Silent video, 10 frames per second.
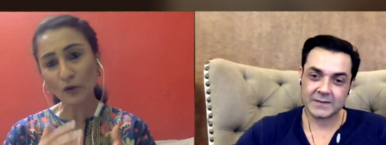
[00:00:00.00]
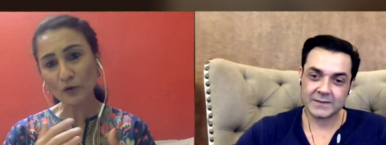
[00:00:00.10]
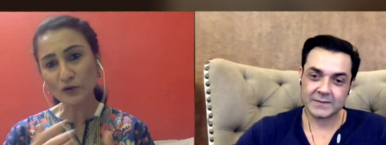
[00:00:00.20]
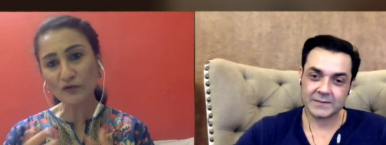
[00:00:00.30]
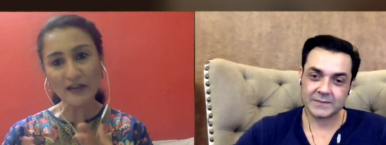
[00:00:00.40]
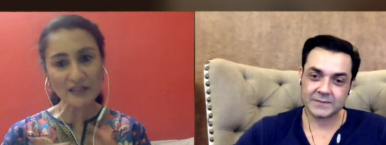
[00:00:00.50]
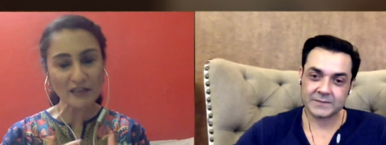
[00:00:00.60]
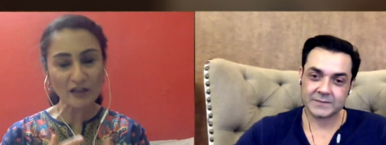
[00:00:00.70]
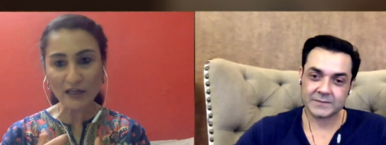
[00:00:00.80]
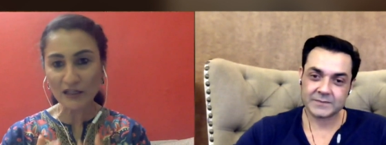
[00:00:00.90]
Speaker 1: also
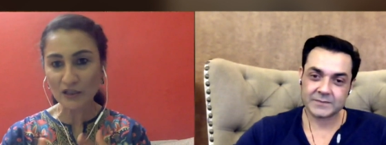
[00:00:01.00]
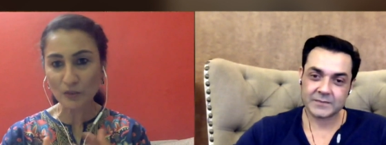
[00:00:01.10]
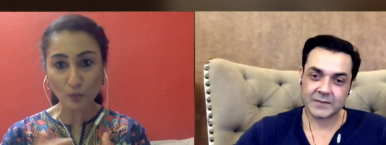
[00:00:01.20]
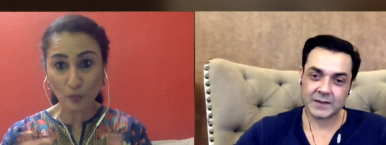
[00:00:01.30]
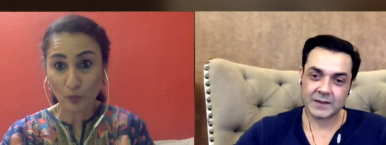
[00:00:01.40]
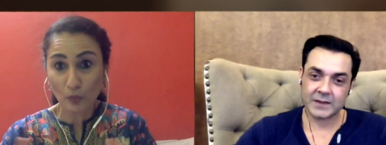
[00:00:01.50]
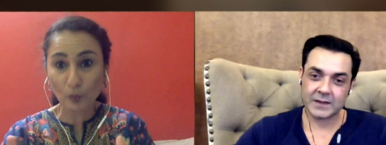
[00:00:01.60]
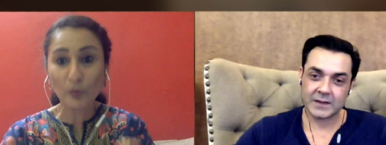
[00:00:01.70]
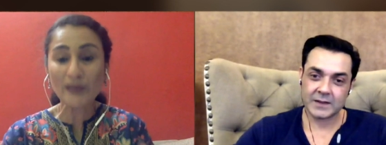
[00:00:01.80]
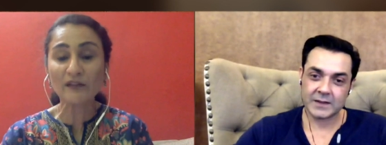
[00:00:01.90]
resonate
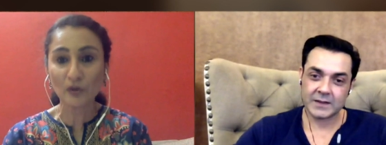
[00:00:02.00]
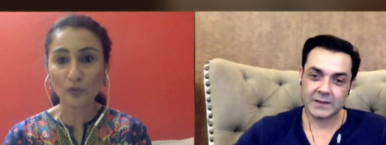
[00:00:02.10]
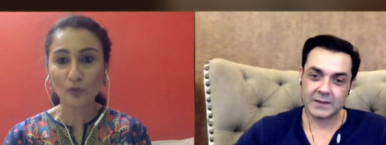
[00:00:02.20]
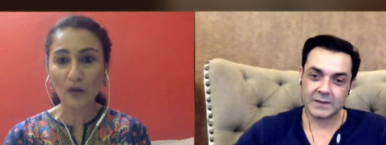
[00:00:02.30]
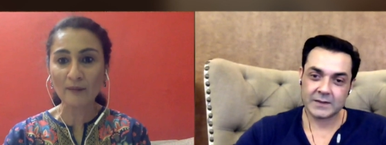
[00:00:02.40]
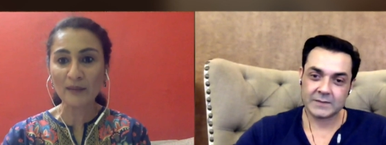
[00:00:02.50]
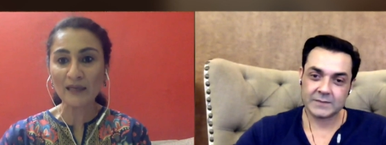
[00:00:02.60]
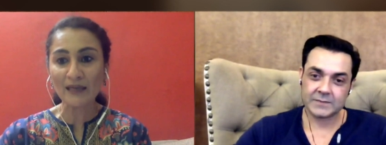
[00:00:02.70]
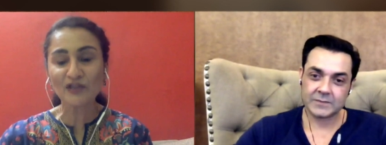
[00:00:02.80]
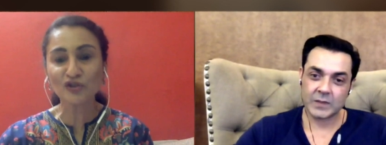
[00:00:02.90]
with you? I mean,
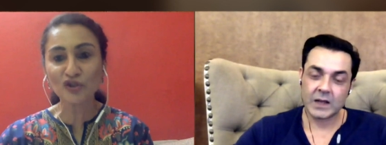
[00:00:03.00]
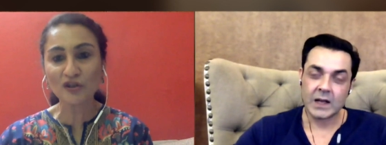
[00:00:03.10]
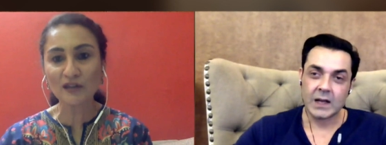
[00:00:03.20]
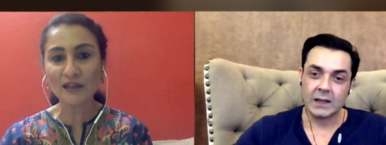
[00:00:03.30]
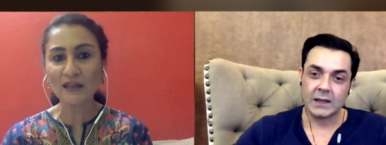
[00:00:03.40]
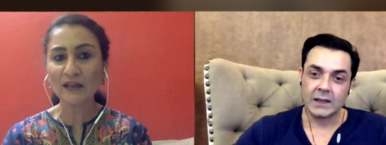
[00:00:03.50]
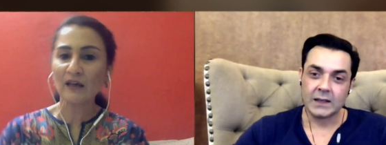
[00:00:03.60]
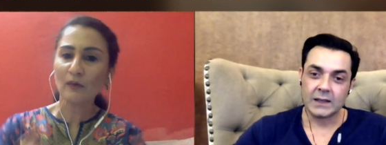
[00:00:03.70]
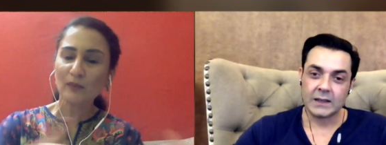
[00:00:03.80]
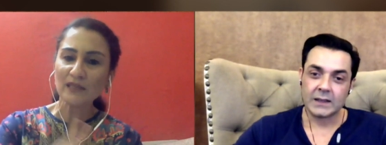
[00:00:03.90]
his journey
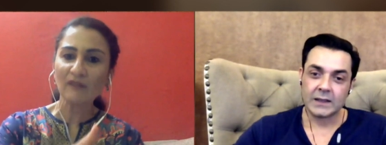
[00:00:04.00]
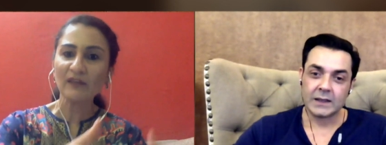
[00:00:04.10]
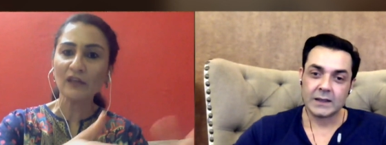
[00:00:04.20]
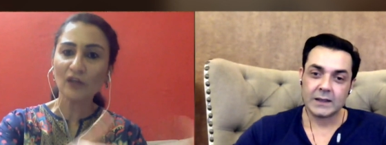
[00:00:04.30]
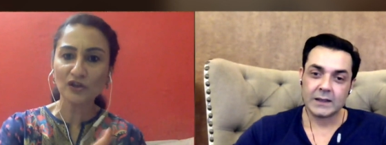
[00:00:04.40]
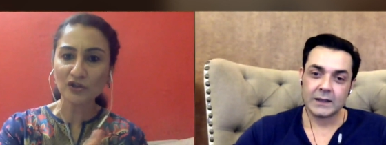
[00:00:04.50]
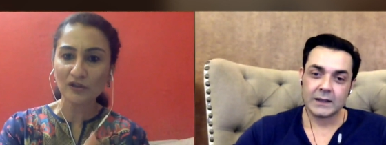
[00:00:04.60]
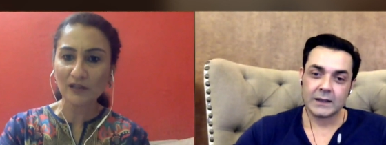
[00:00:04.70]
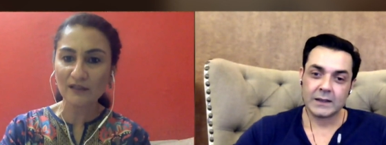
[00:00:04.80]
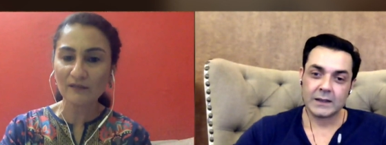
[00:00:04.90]
vis-a-vis -vis your
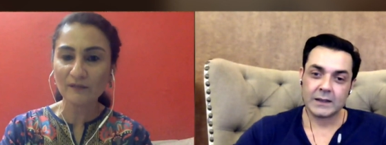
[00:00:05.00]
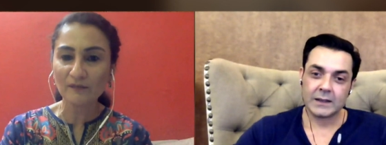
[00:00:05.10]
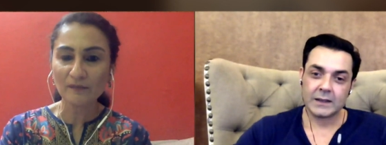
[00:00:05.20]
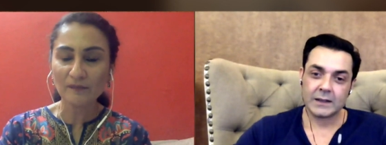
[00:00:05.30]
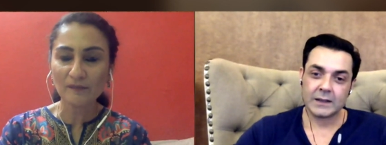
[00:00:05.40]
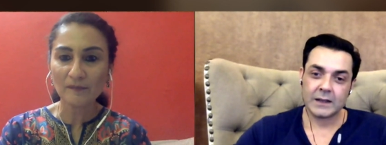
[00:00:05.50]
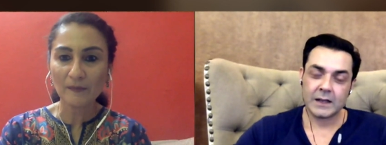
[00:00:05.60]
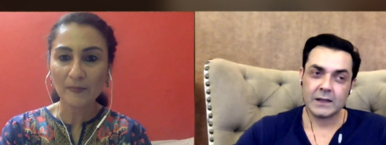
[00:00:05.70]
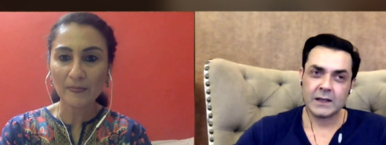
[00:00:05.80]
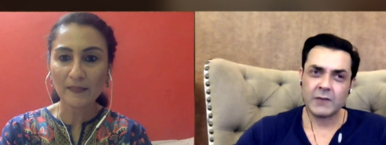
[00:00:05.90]
journey.
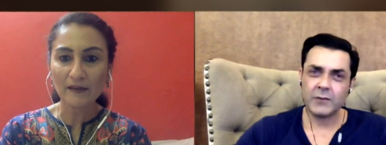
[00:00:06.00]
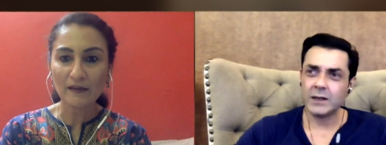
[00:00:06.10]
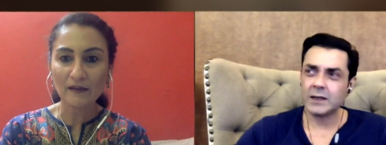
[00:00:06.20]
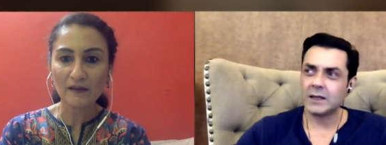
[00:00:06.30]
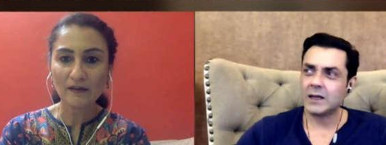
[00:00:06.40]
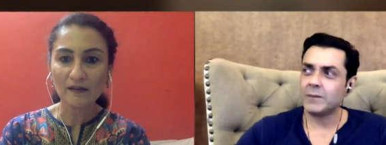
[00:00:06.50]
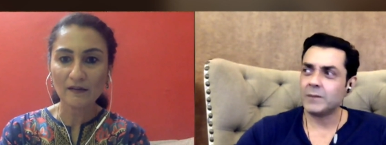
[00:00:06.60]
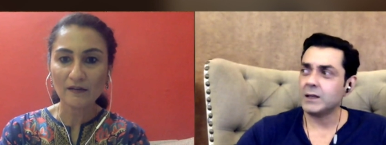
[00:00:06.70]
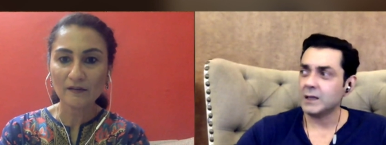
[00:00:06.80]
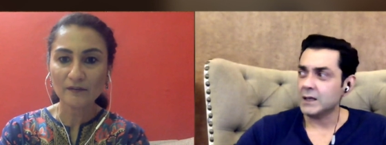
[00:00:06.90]
Speaker 2: Definitely. I mean,
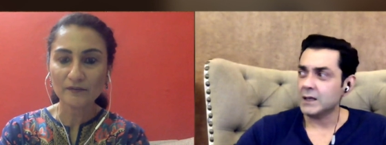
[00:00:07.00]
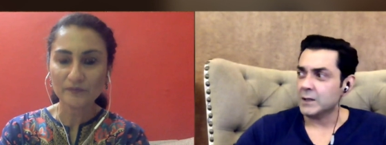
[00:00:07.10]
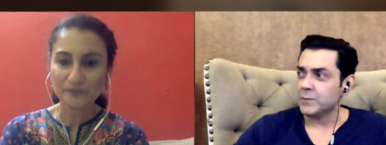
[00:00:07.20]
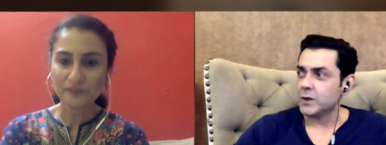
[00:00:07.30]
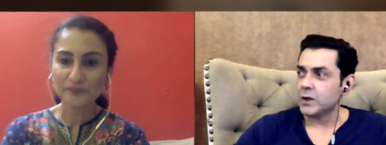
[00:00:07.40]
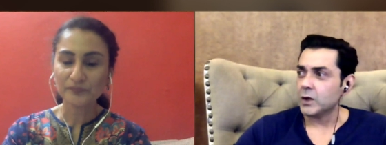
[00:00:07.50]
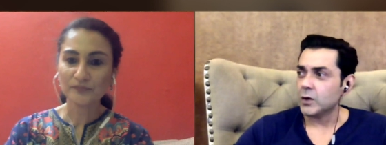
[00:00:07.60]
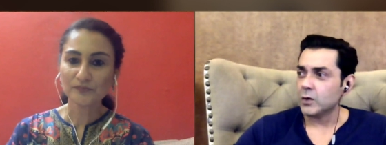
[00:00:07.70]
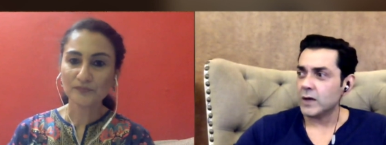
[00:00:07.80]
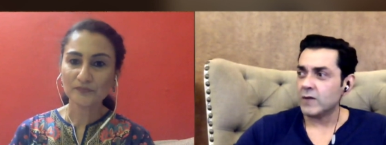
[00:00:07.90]
you
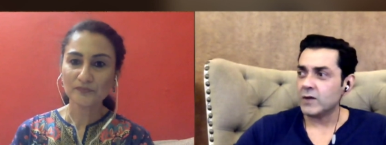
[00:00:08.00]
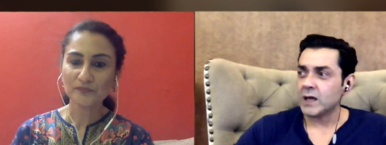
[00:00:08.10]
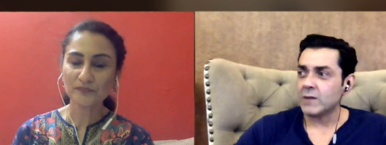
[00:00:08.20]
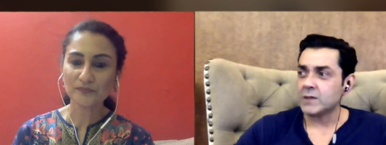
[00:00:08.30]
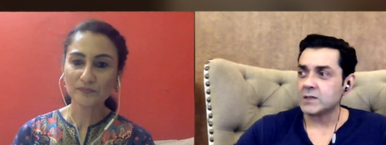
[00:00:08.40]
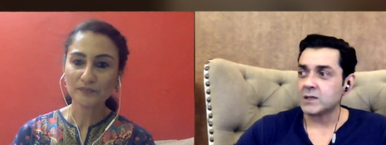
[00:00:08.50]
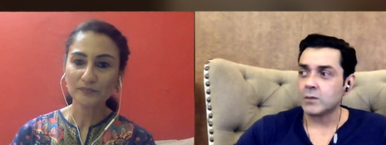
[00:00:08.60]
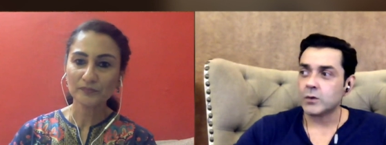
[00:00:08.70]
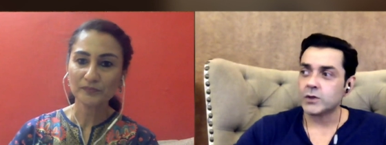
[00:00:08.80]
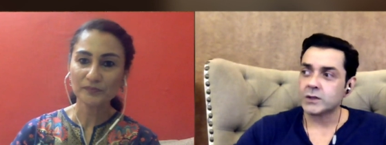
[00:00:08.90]
know, every time there's an
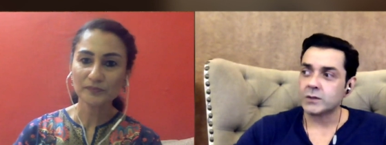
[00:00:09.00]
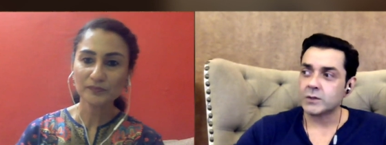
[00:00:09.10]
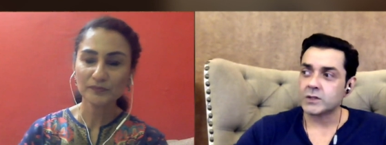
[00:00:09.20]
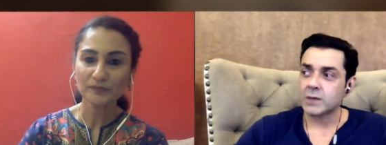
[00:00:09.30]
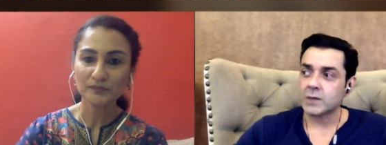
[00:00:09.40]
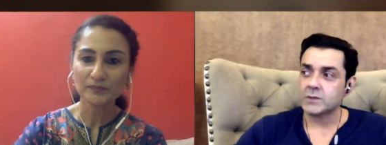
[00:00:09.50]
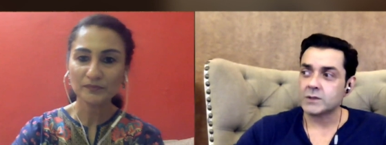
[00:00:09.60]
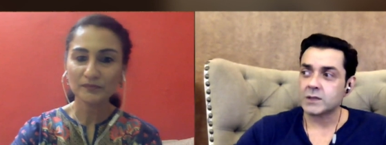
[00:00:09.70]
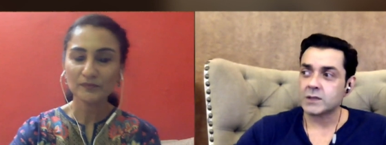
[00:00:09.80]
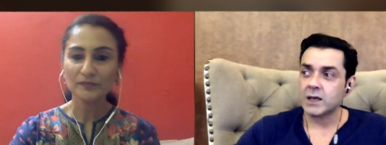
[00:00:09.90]
emotion which comes
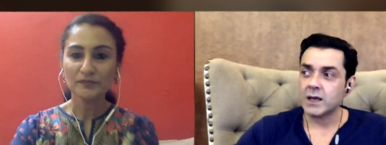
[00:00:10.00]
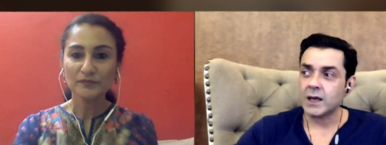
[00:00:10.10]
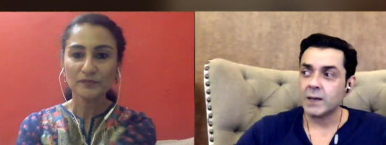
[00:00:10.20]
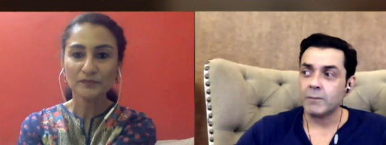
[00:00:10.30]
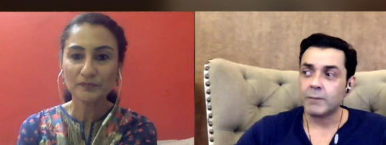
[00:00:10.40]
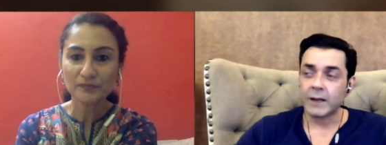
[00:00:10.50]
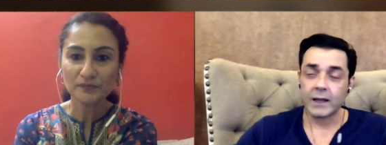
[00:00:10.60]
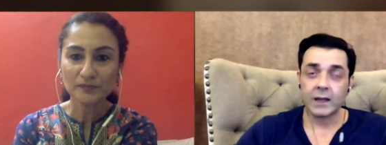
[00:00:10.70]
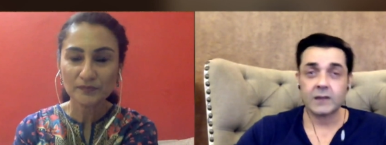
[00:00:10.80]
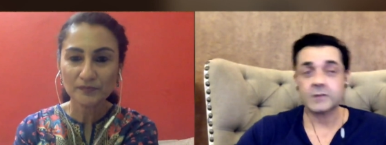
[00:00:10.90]
in
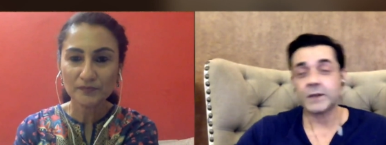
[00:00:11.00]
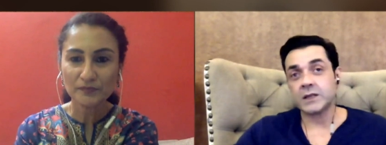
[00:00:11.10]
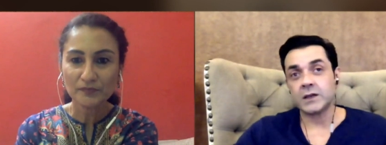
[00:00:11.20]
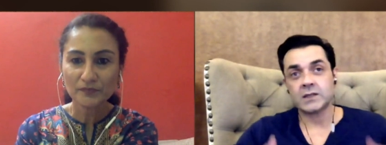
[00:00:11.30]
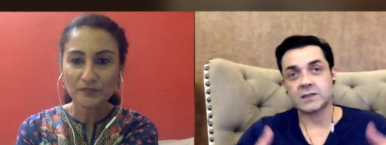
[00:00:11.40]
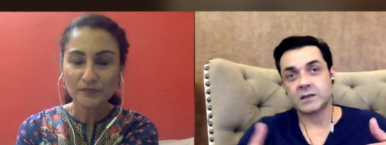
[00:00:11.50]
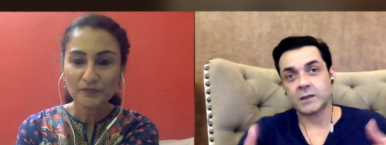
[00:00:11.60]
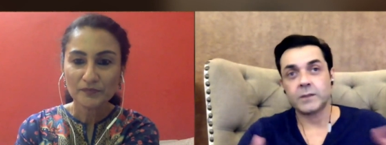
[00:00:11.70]
play, especially in a script,